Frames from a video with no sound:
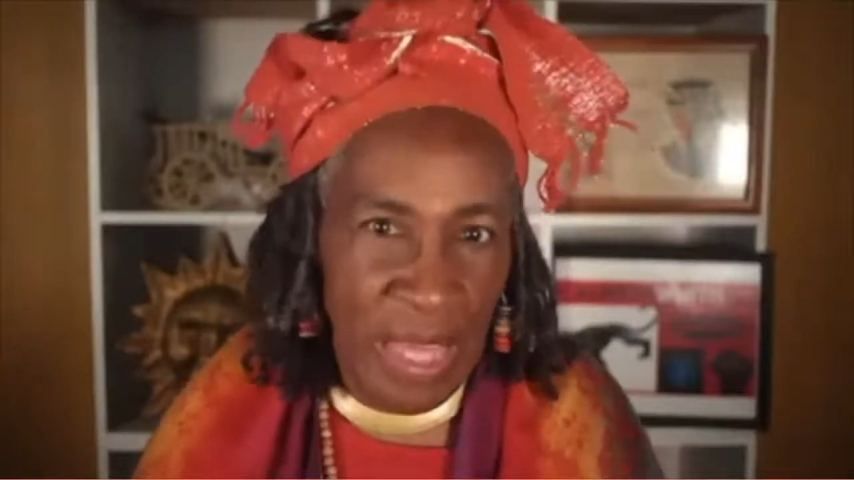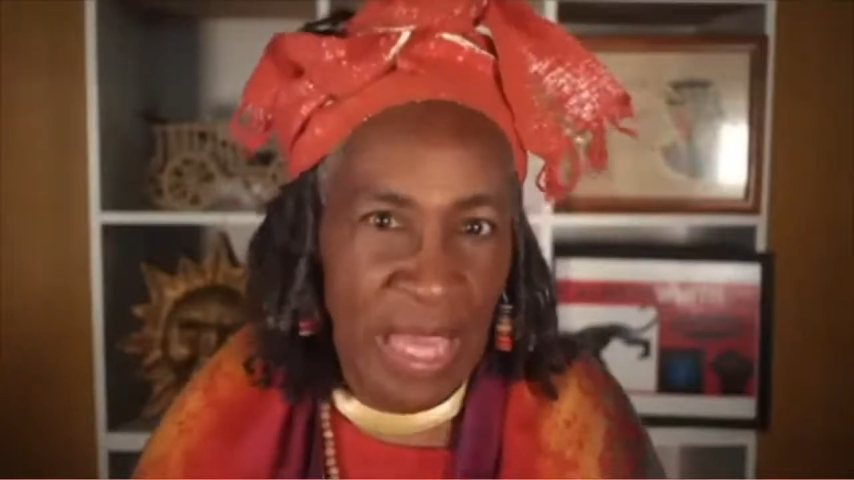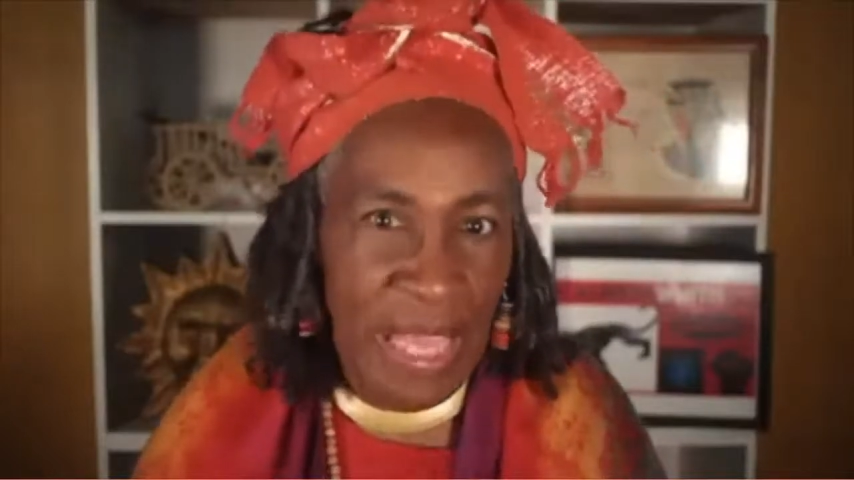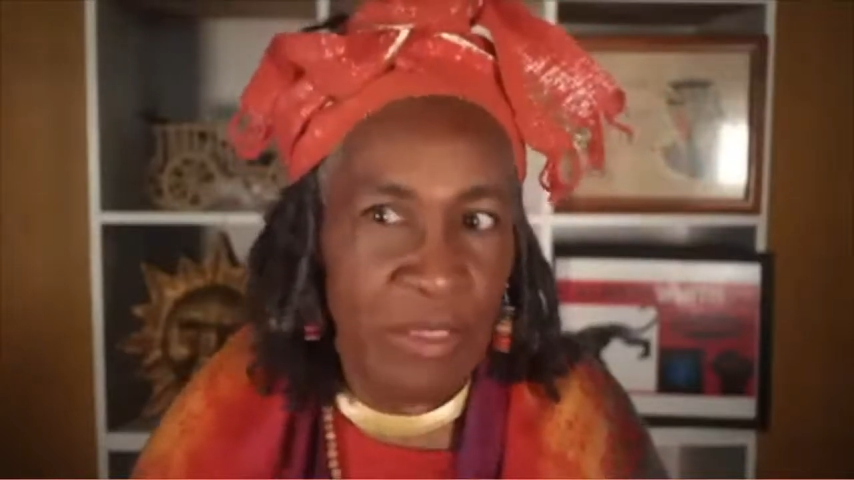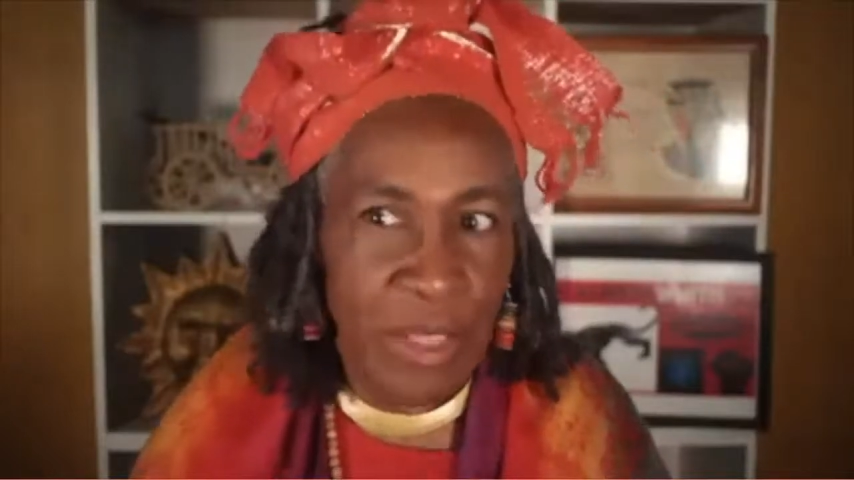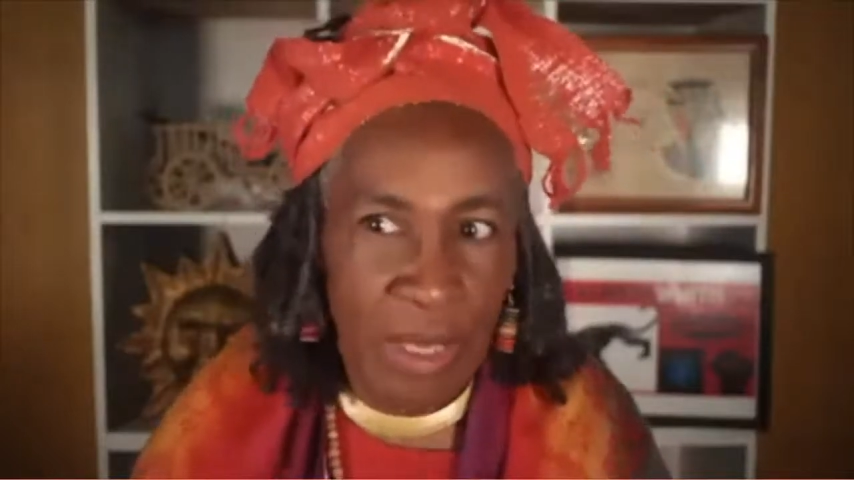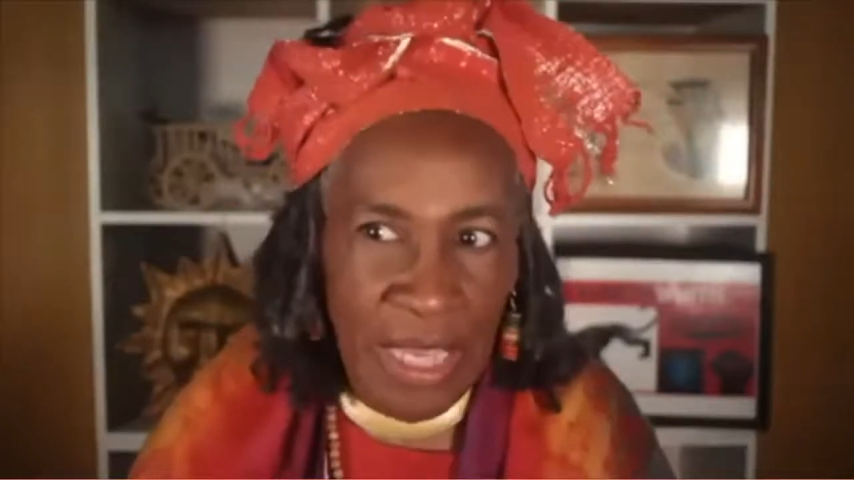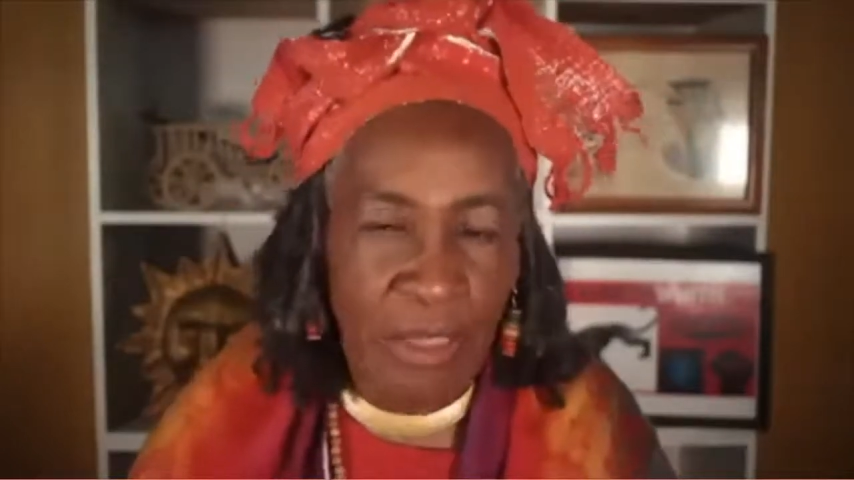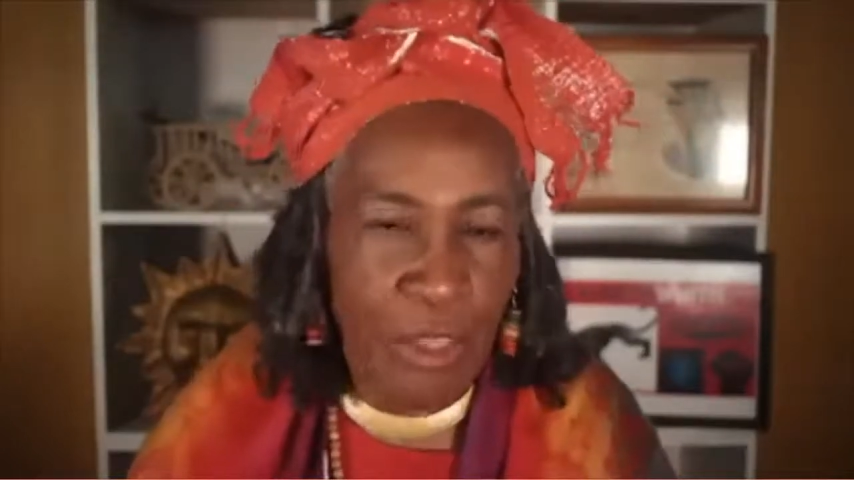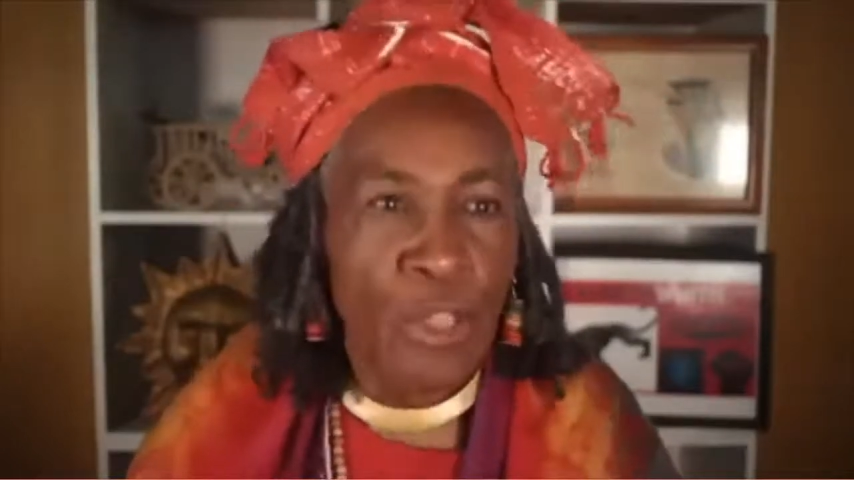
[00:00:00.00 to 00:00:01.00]

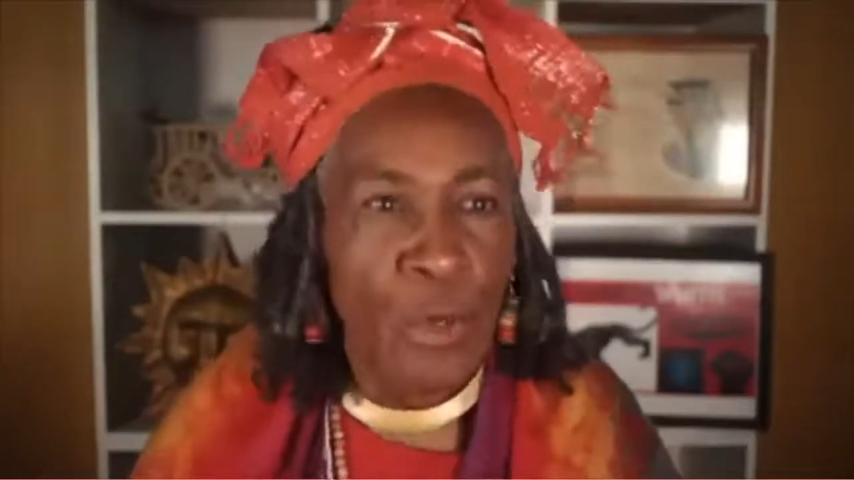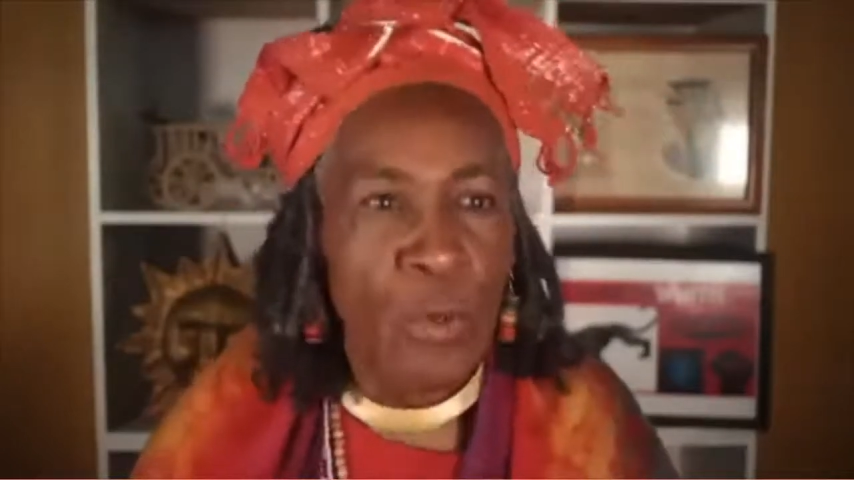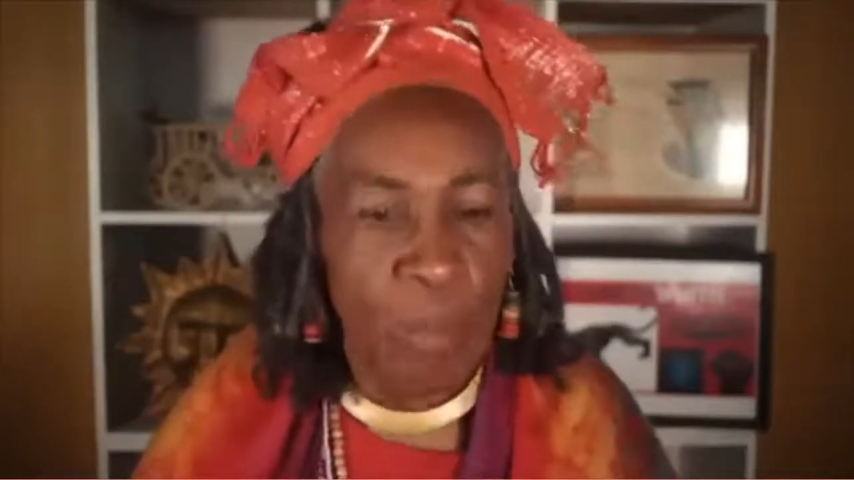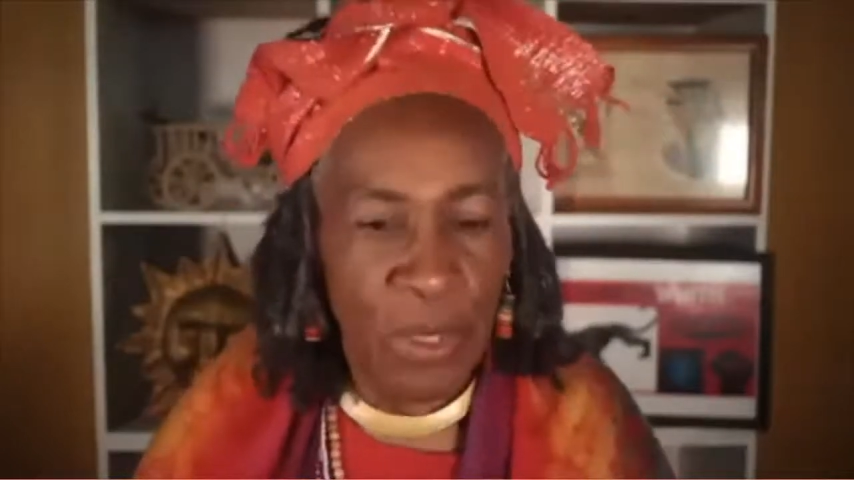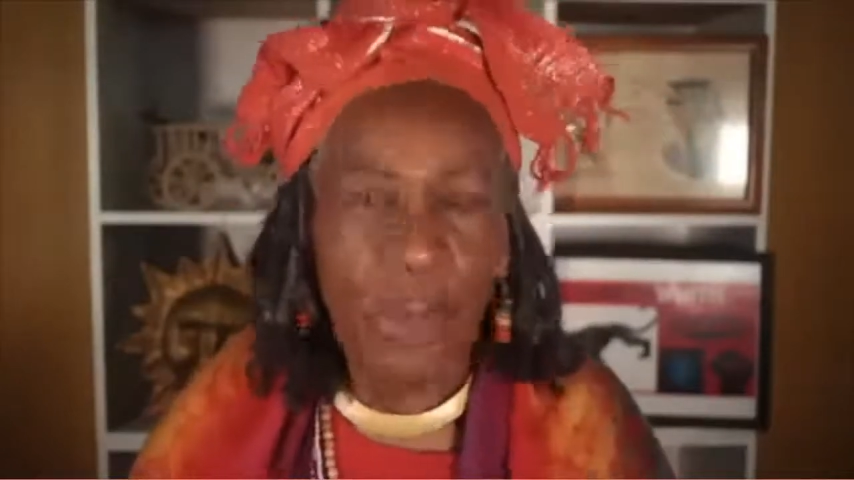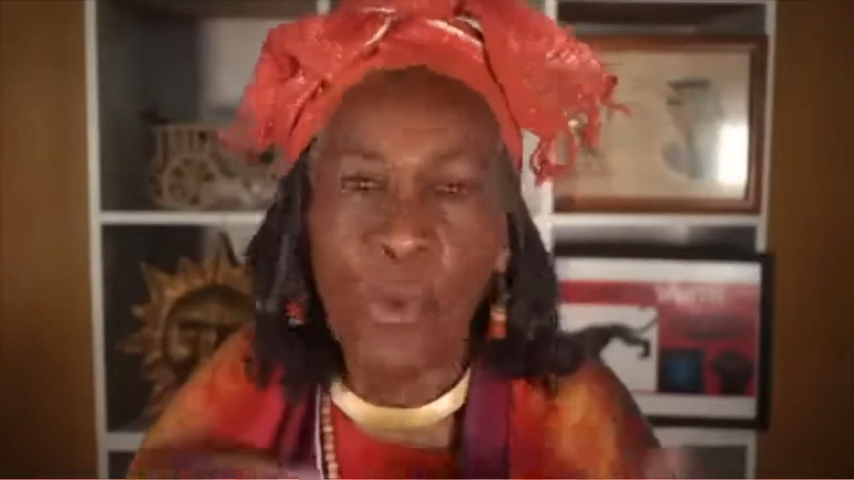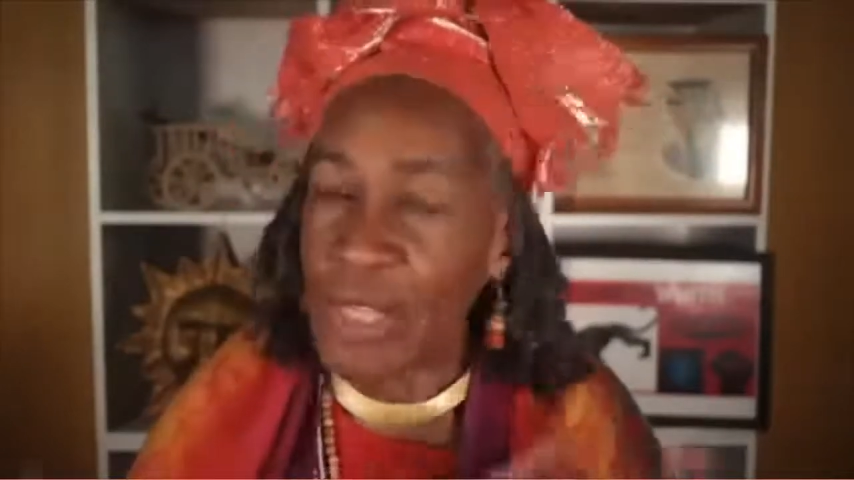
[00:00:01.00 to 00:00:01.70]
the loop when